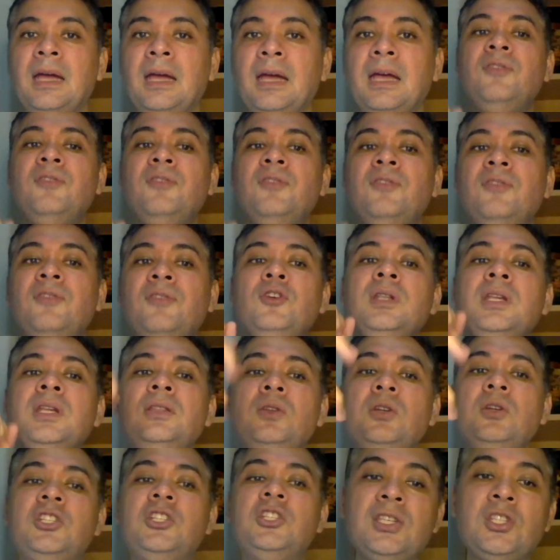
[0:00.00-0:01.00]
If you
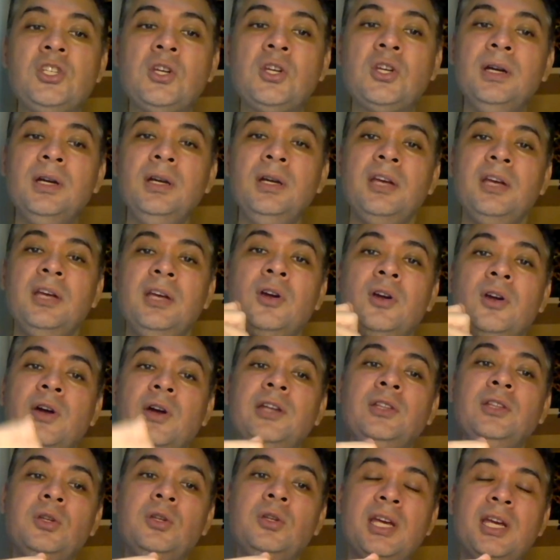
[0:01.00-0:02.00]
need to gesture,
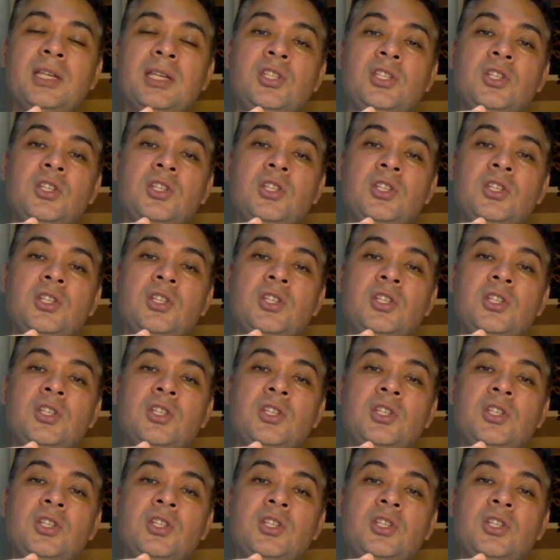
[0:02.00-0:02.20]
if you're going to